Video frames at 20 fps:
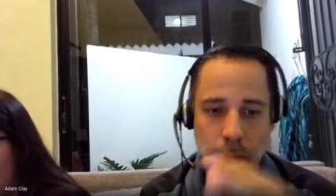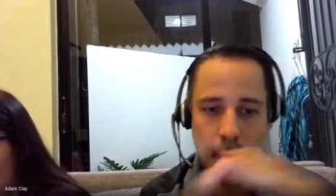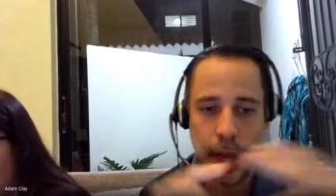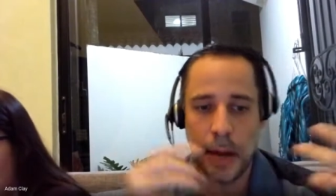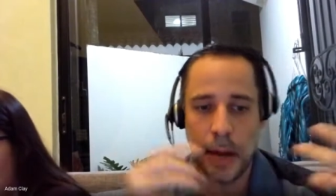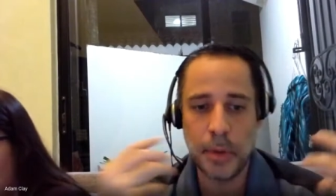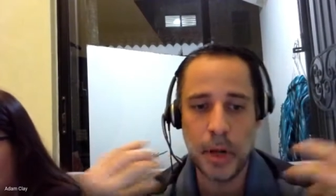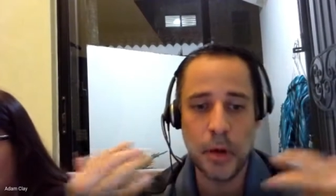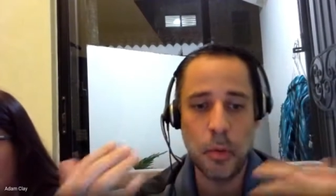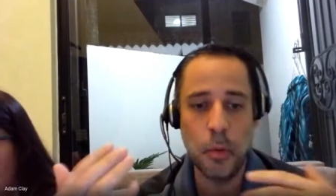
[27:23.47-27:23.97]

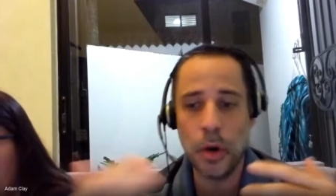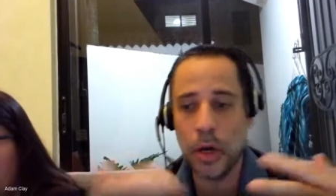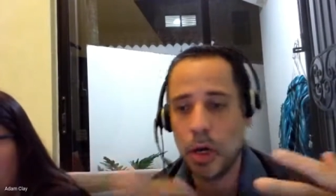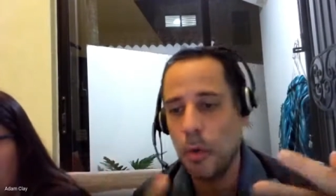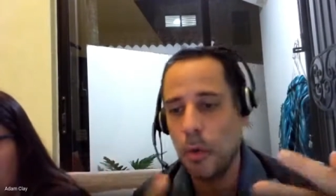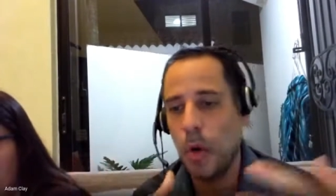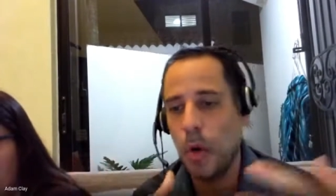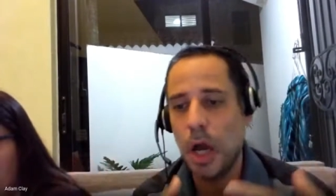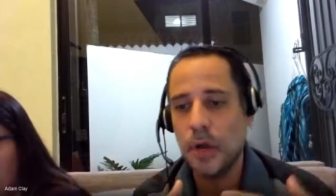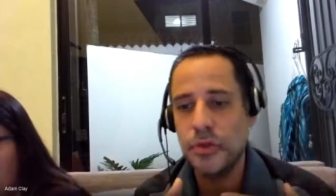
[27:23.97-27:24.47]
We're going to
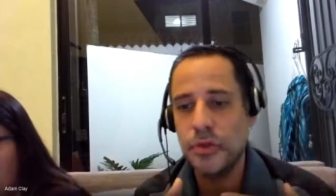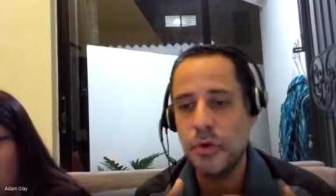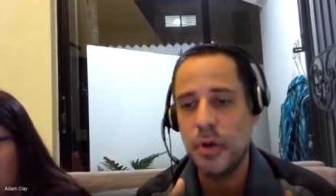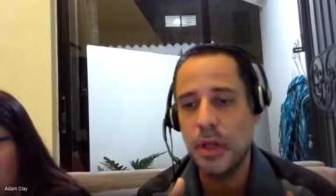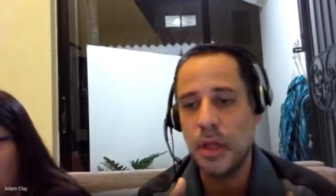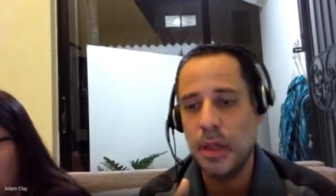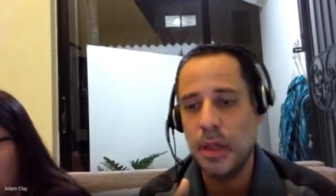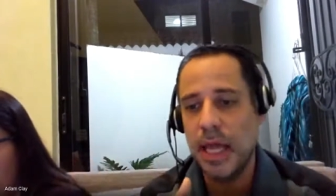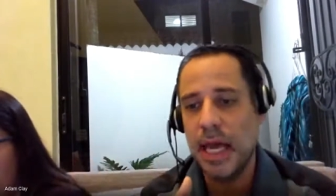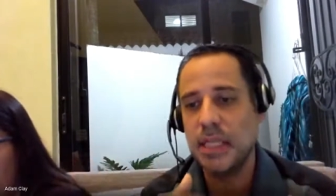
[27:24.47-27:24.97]
walk through it
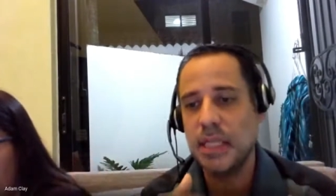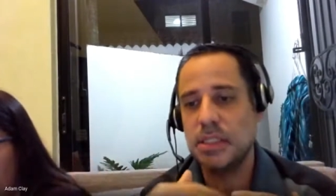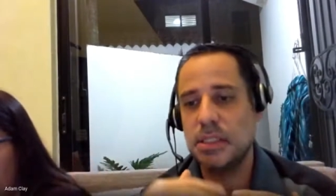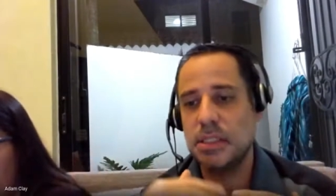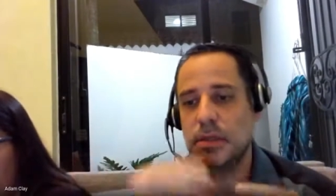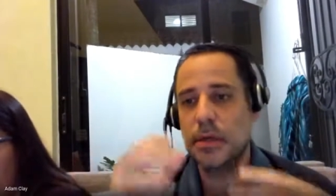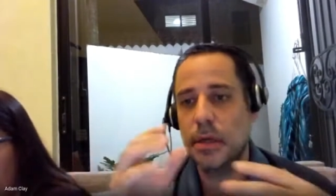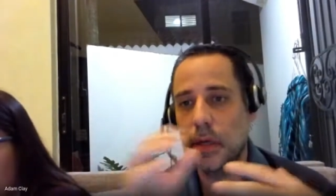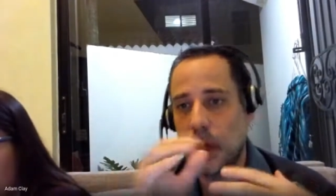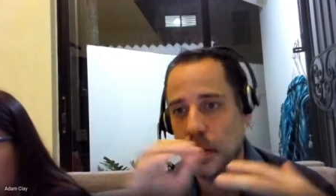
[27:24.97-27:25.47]
in class,
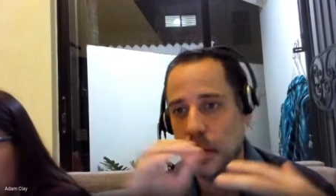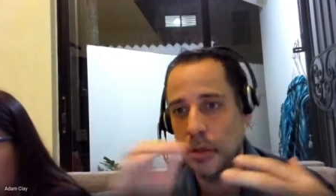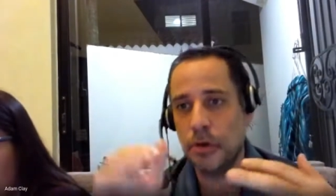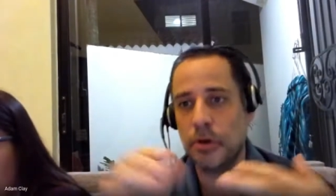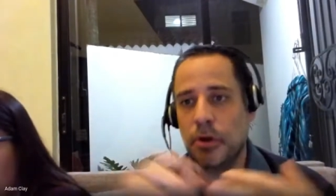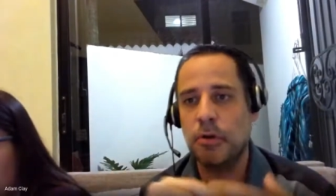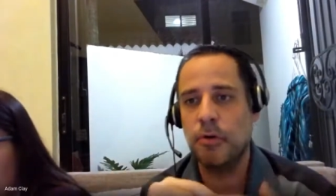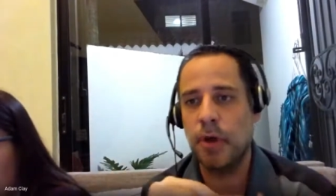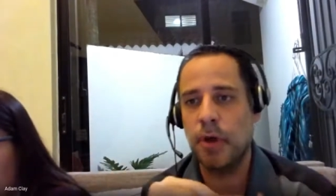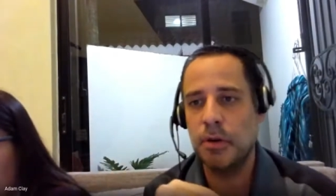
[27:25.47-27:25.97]
and you're
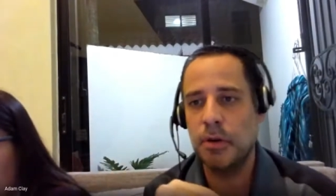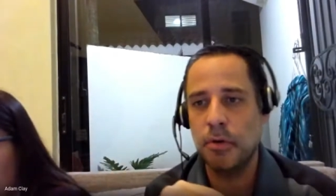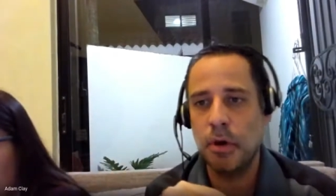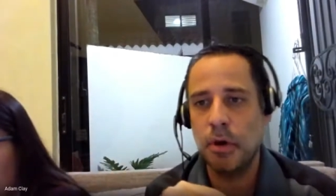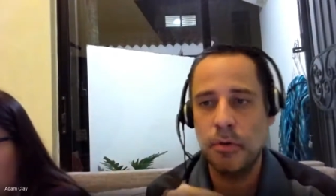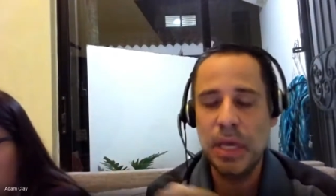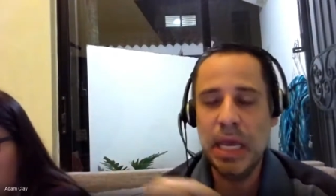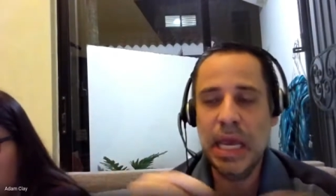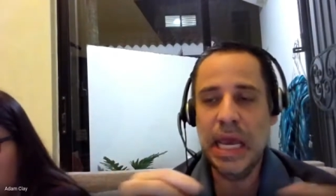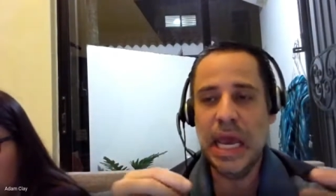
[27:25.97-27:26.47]
going to grade your own.
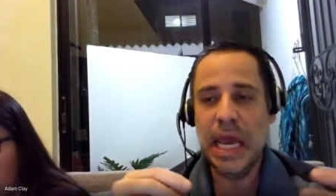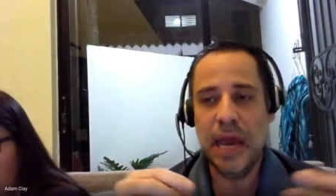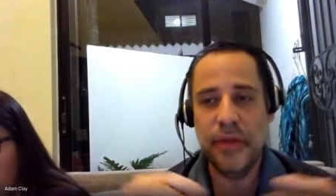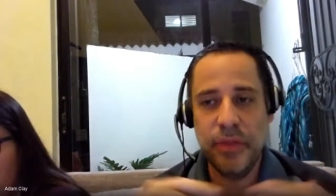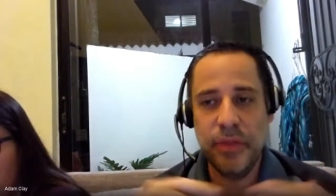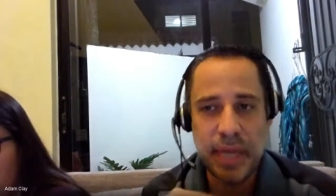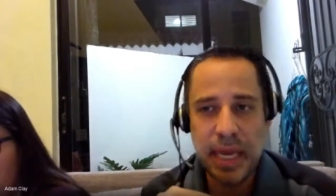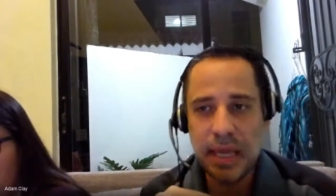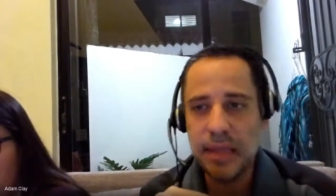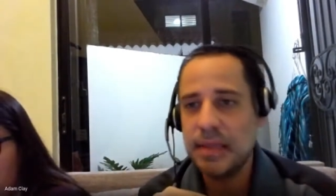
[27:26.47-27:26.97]
And
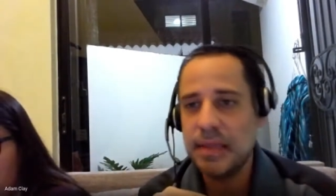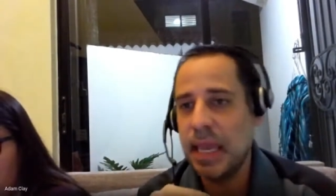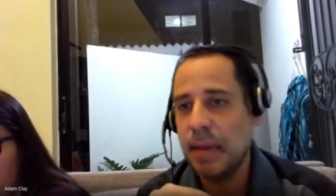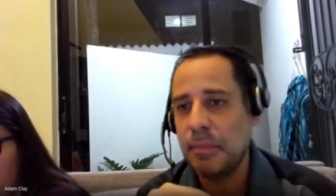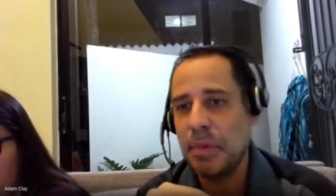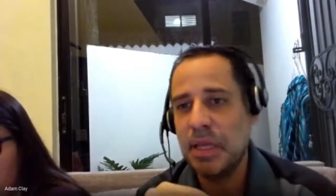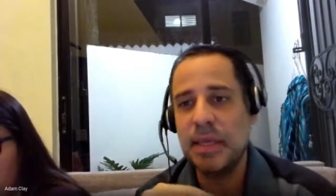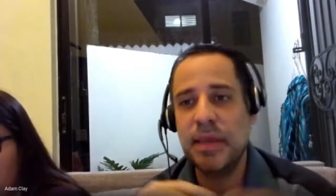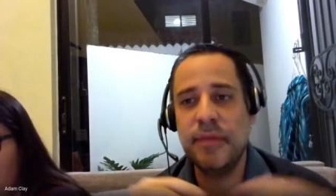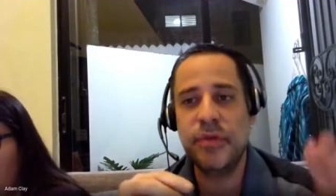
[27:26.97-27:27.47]
the next day, I'm
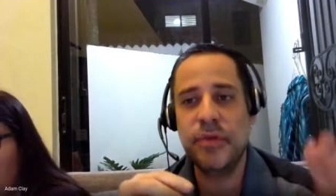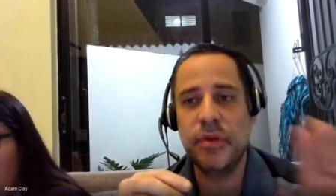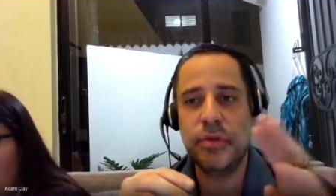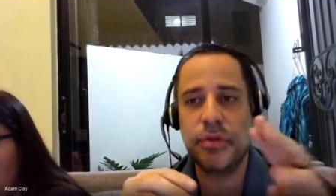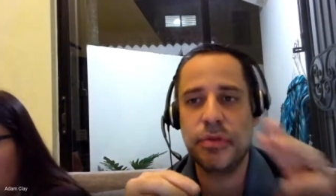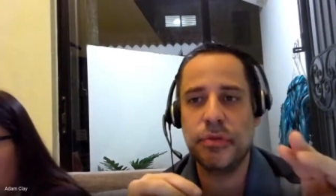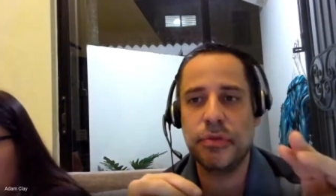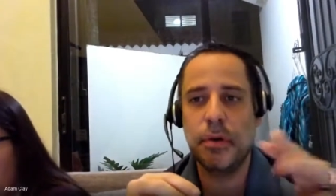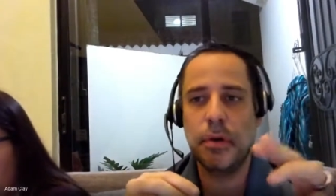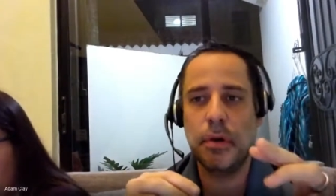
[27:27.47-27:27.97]
going to give you
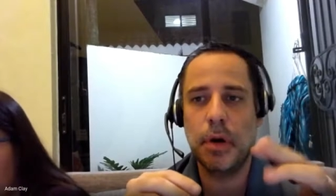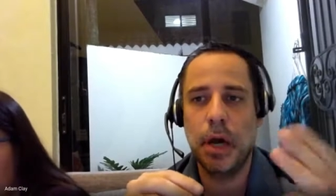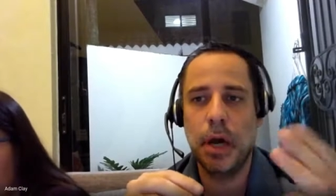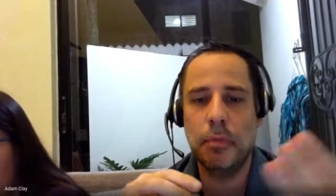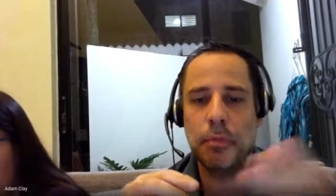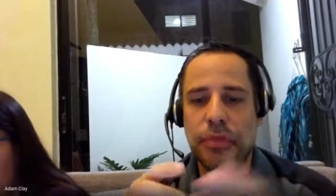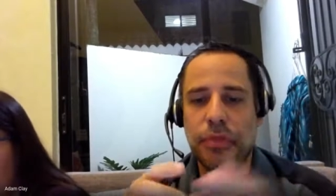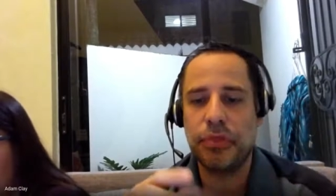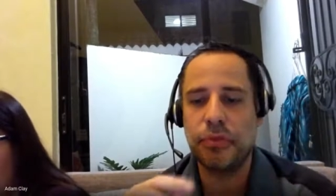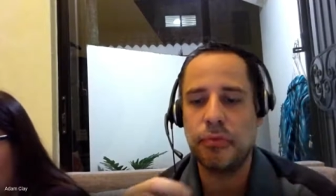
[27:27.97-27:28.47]

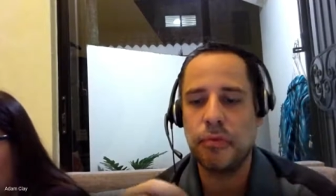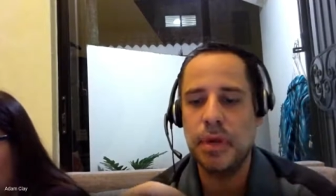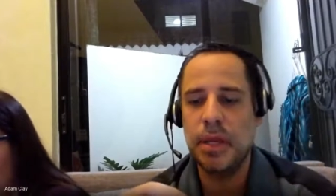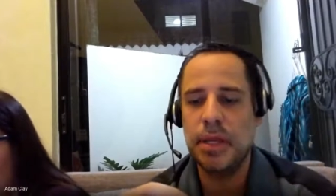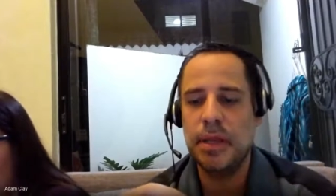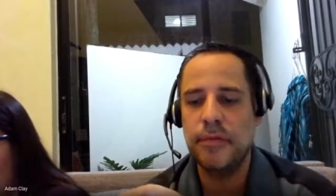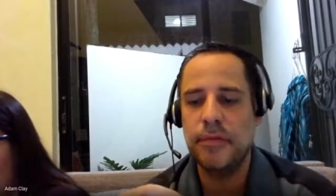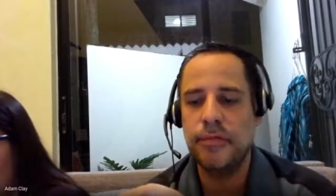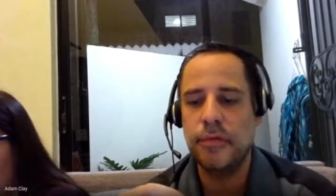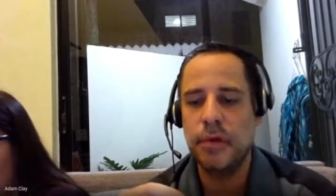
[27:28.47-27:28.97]
3
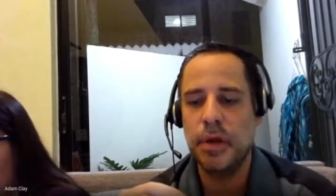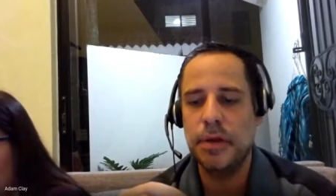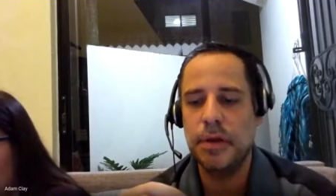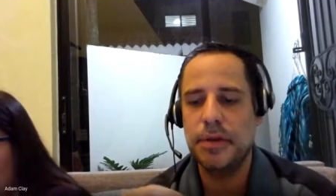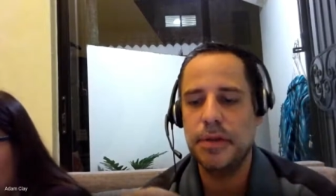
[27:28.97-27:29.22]
different